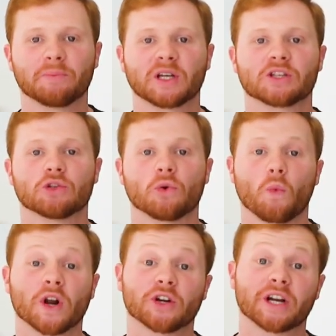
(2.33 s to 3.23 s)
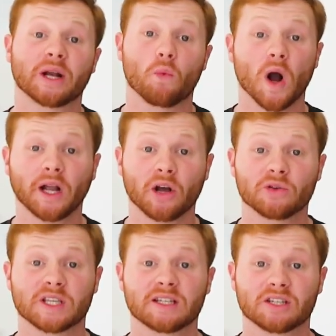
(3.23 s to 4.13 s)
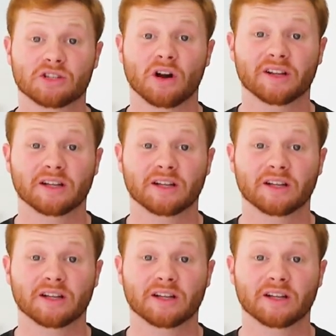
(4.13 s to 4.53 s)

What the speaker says: because you were wondering what goes into starting